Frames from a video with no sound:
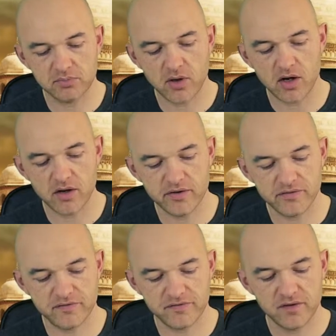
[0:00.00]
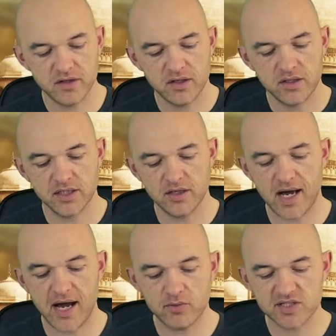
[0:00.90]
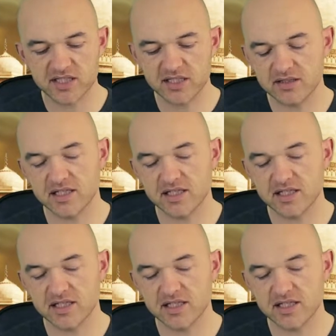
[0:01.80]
part of, you know, how we see